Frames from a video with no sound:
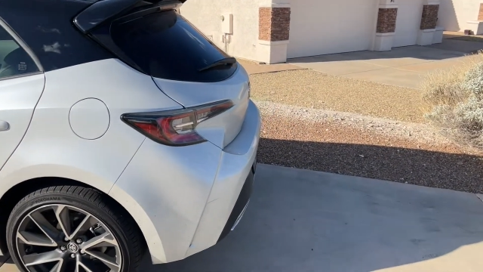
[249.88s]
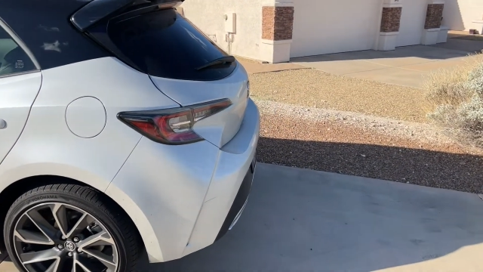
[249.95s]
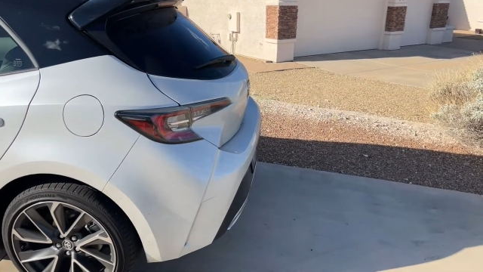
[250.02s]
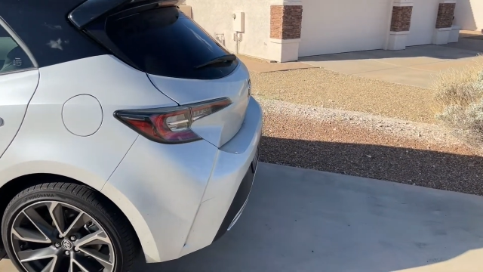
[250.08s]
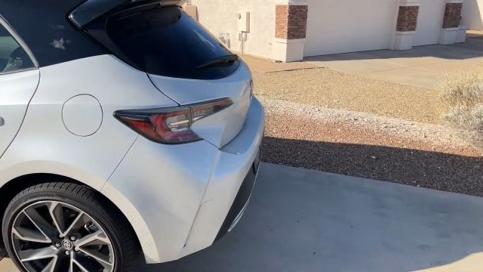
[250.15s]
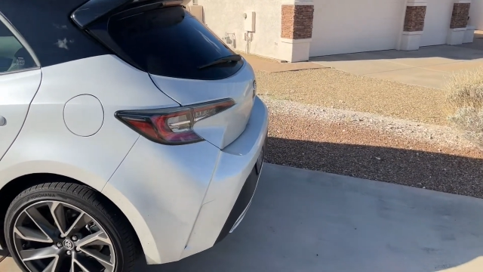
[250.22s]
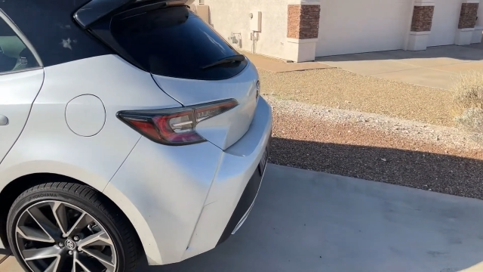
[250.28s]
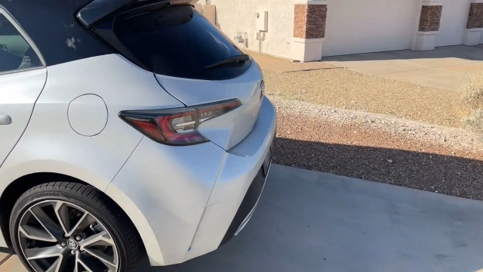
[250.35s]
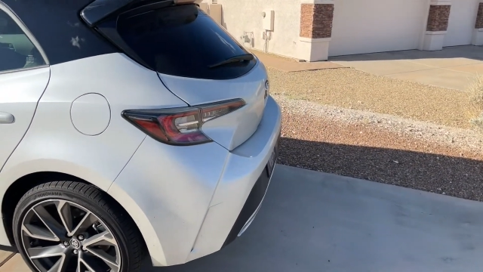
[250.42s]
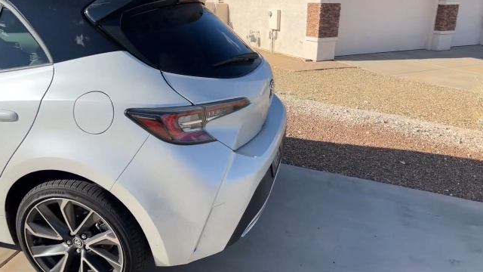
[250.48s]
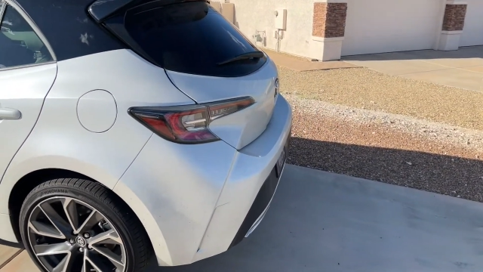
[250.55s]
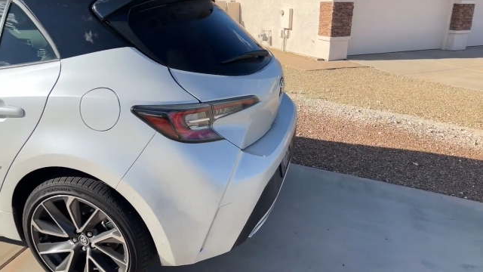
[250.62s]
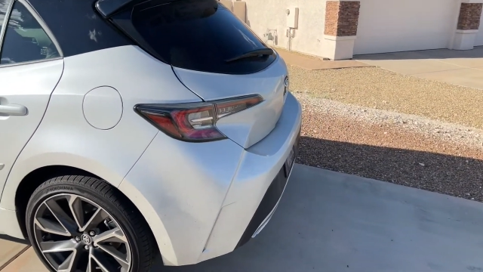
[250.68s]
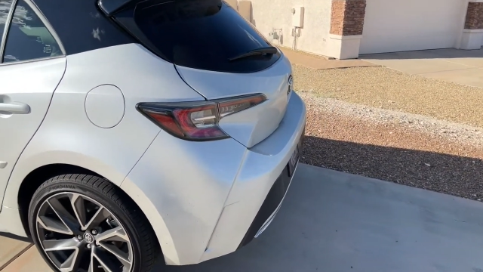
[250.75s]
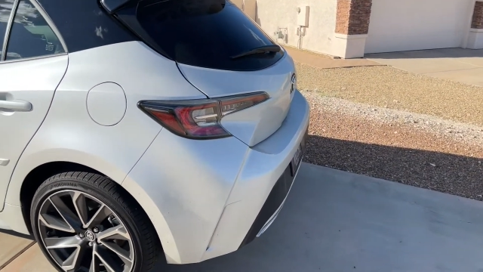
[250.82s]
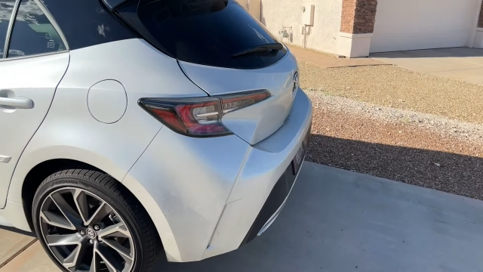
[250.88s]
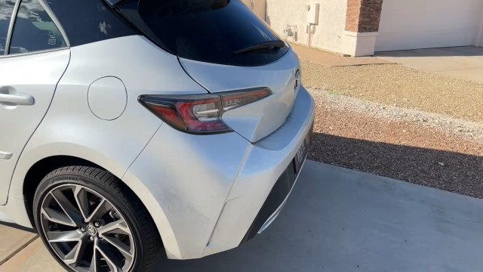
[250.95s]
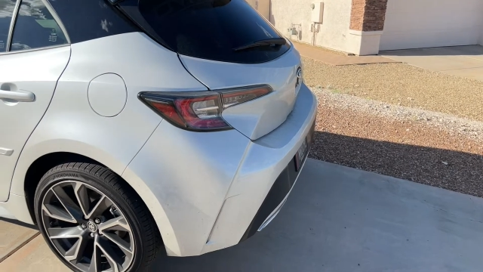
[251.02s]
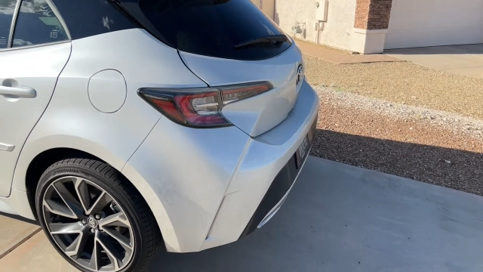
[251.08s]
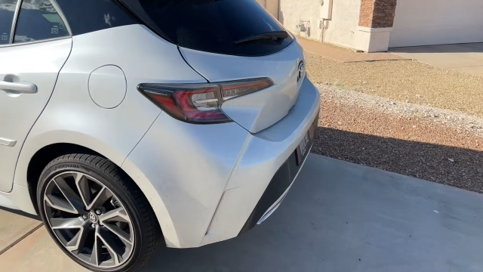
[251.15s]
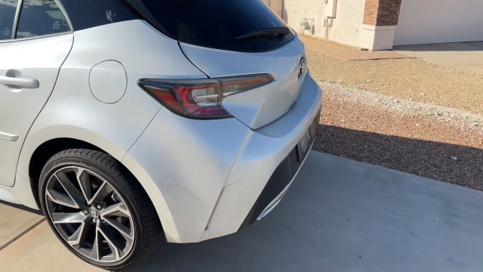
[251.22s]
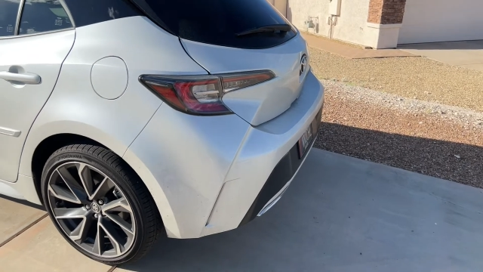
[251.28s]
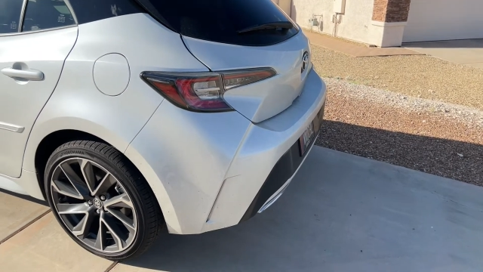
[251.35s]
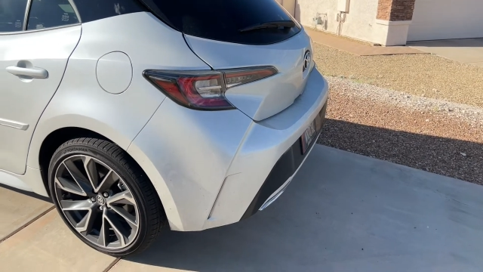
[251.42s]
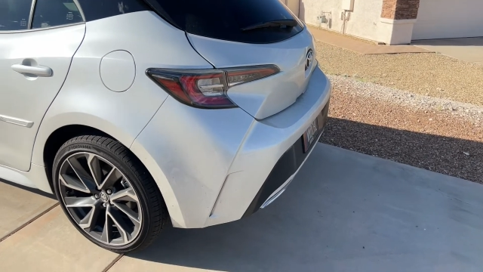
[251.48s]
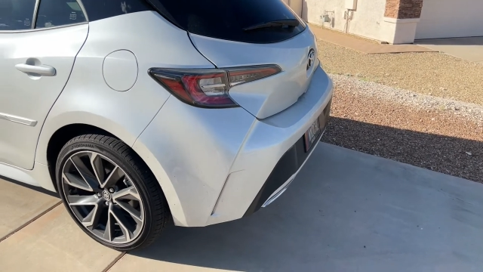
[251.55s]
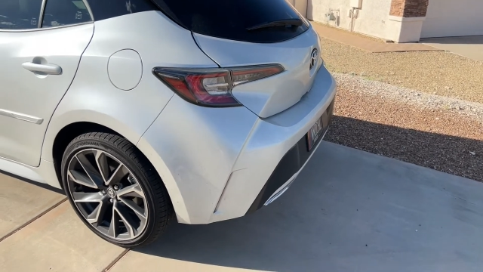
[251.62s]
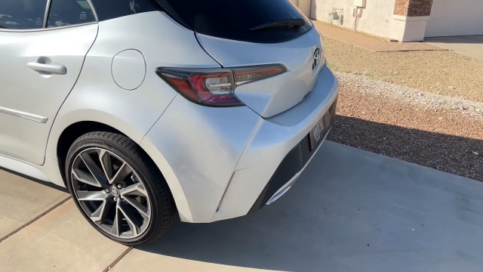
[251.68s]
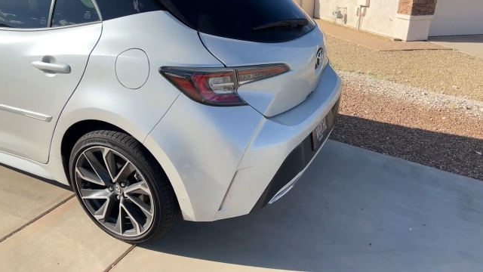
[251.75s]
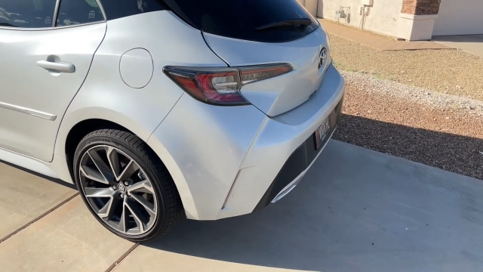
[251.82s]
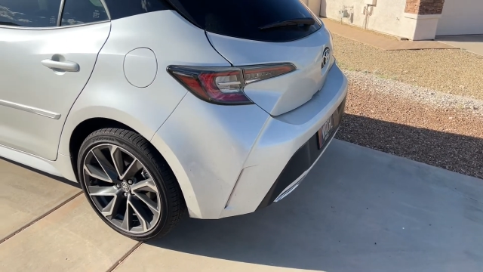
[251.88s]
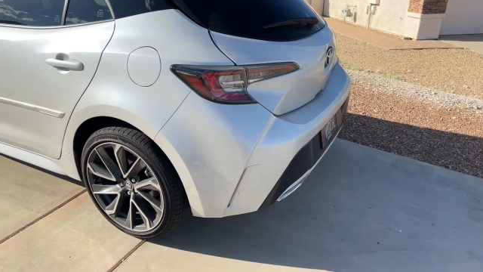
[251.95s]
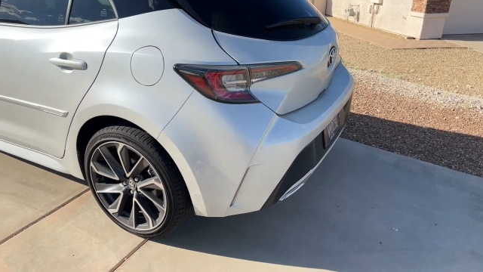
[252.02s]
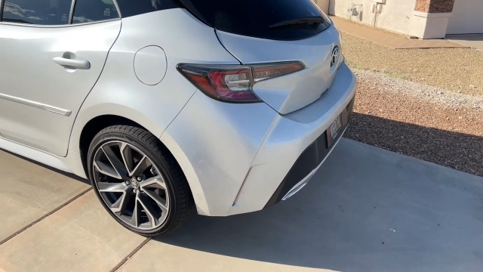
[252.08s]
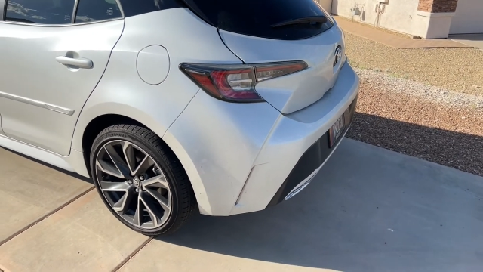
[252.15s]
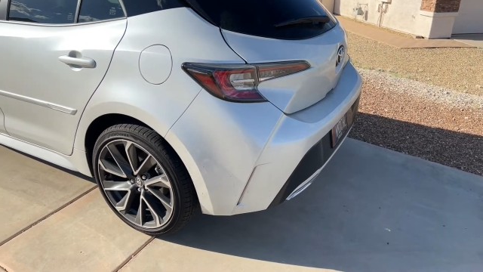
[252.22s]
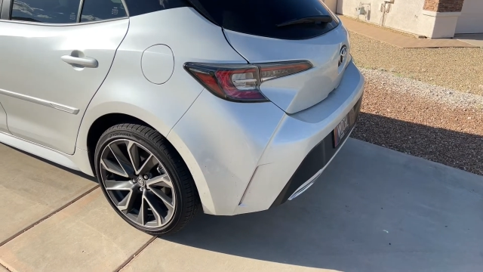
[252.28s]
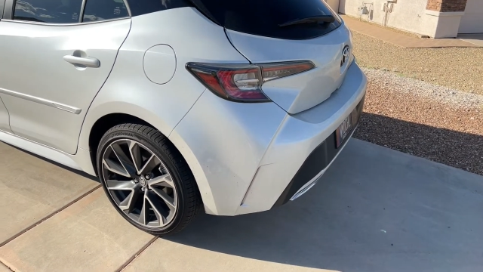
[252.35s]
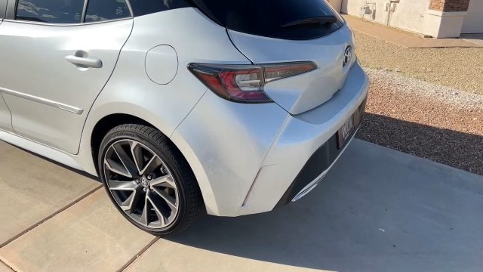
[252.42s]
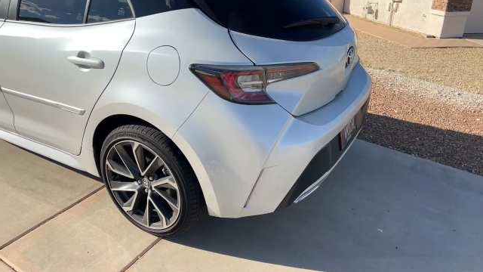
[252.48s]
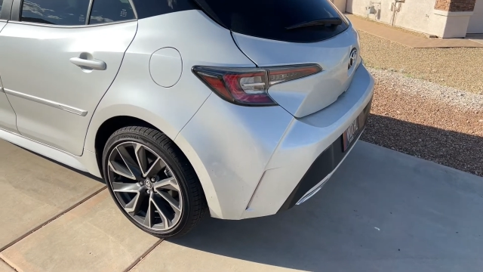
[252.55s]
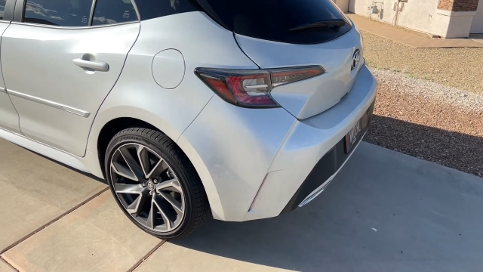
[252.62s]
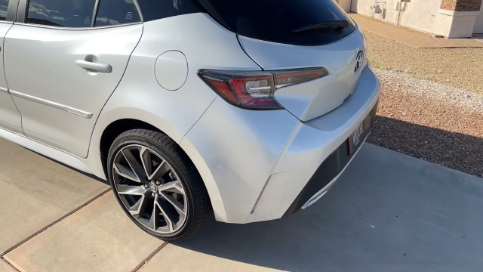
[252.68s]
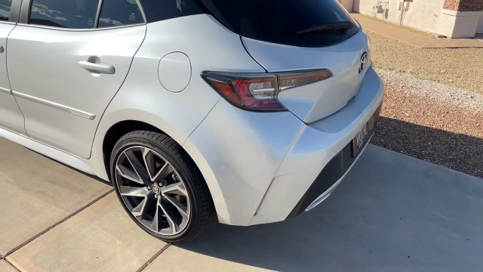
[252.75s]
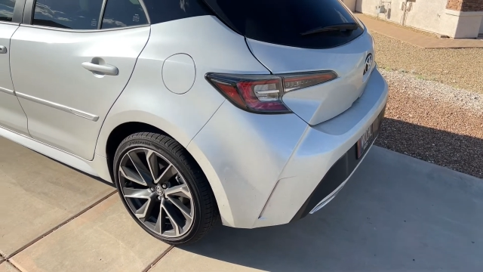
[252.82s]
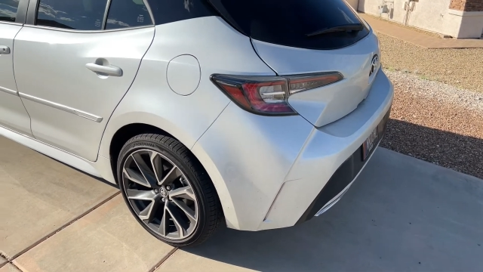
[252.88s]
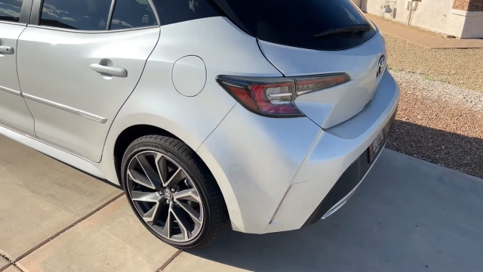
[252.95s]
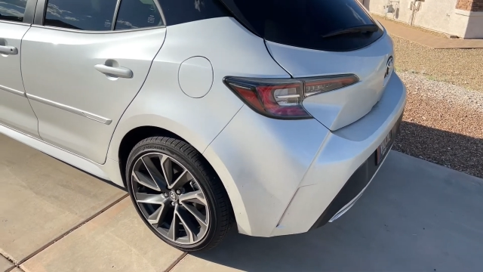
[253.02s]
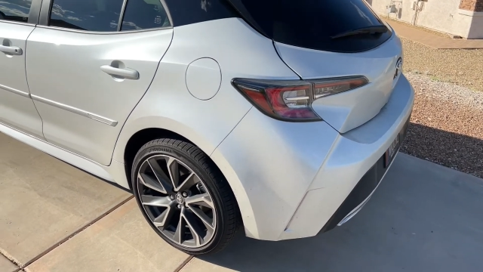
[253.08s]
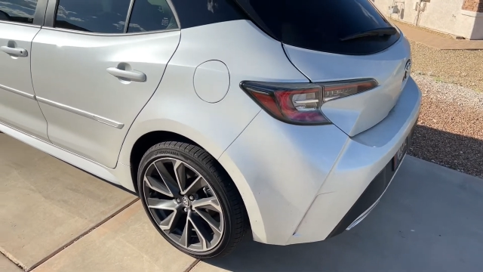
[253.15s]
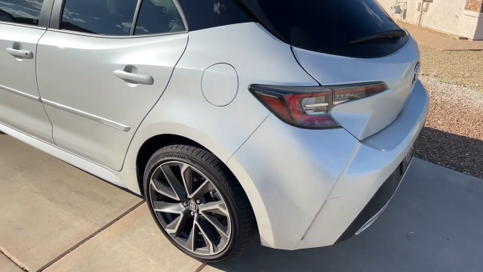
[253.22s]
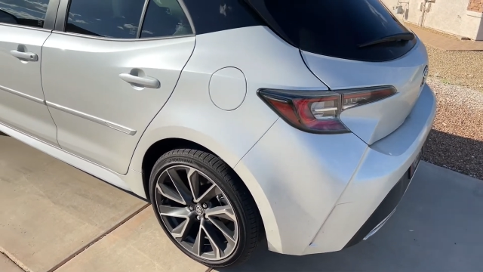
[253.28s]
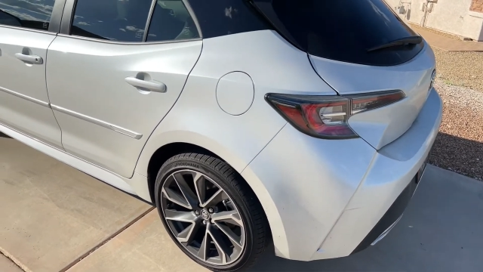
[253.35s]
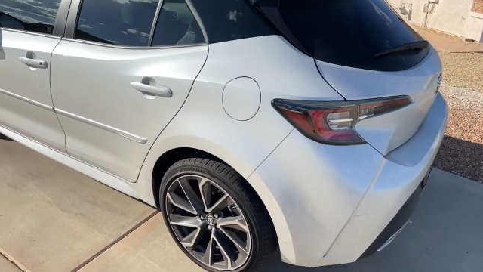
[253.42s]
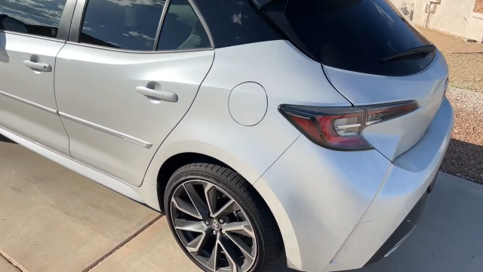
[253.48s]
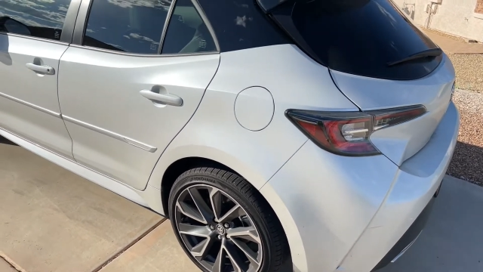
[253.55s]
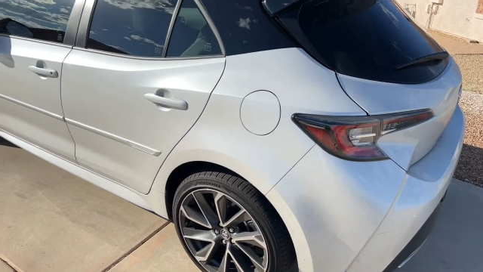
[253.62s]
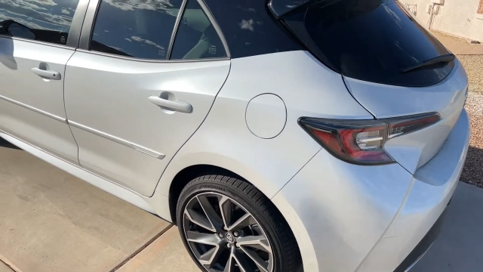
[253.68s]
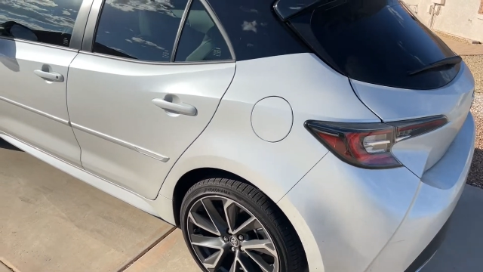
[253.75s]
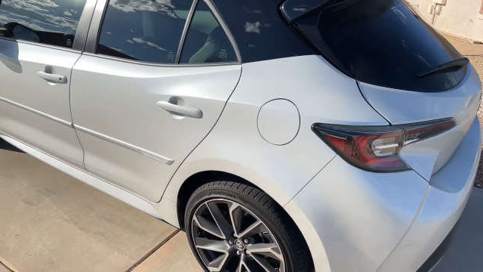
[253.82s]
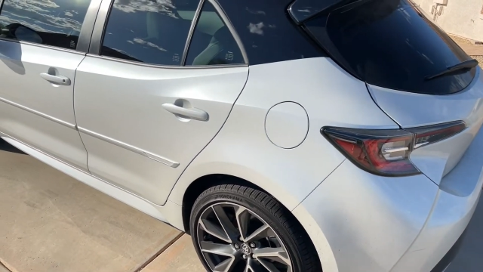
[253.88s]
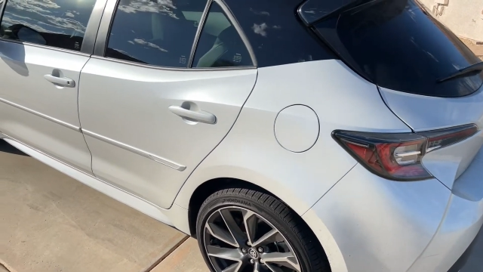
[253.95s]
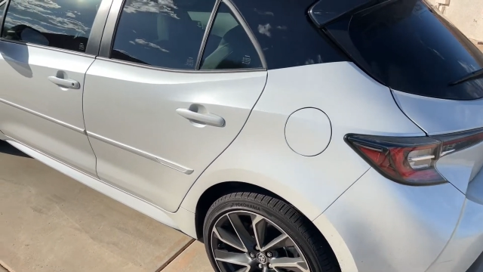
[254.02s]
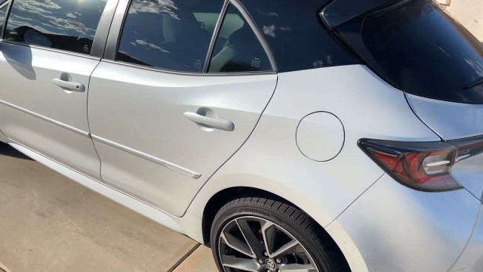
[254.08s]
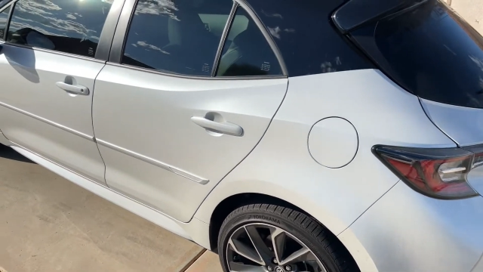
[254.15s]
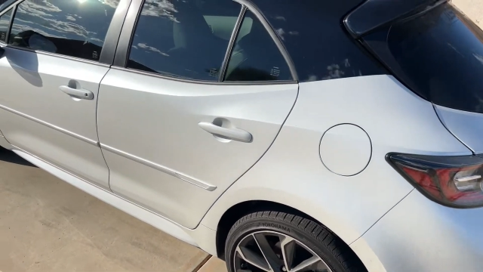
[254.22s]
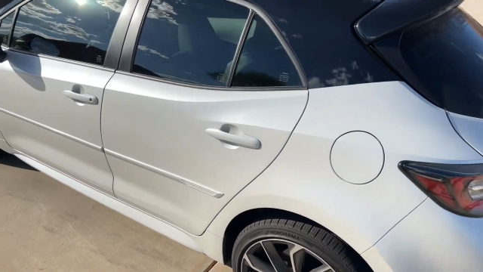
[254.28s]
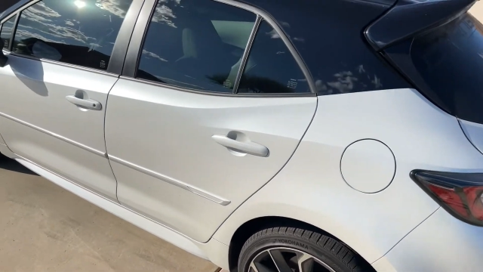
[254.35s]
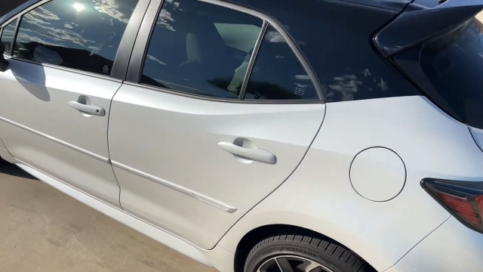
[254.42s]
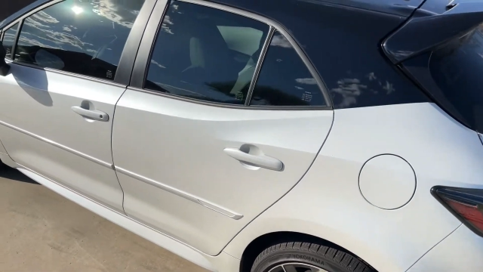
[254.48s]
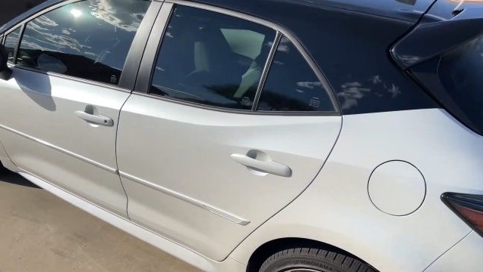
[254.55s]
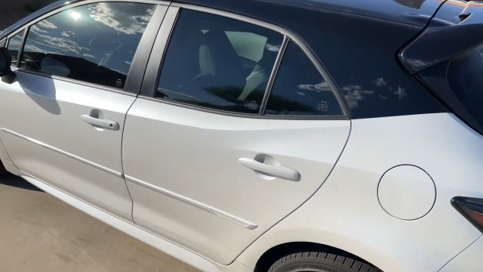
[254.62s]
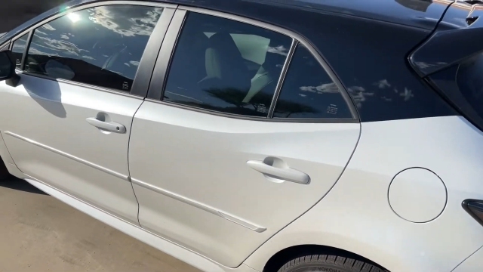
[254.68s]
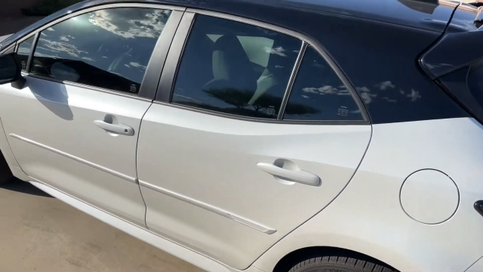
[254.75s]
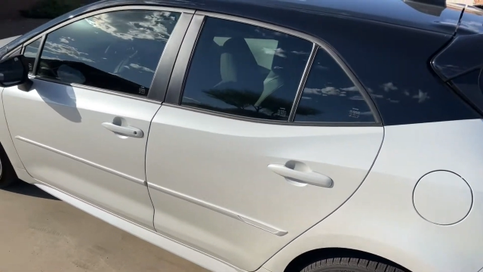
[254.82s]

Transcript: No face is visible, so there are no lips to read.